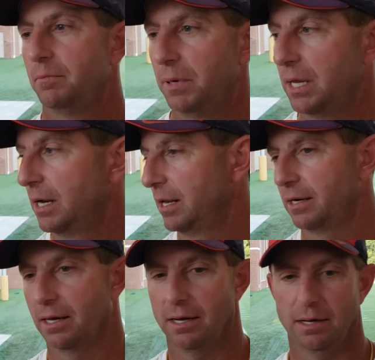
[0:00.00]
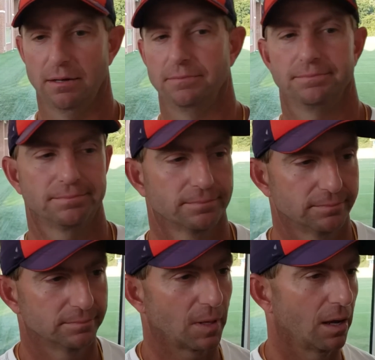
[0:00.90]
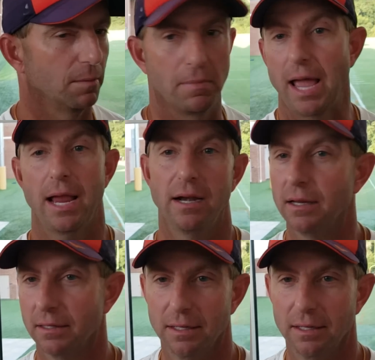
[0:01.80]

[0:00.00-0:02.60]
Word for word: being in uh, uh, Maine.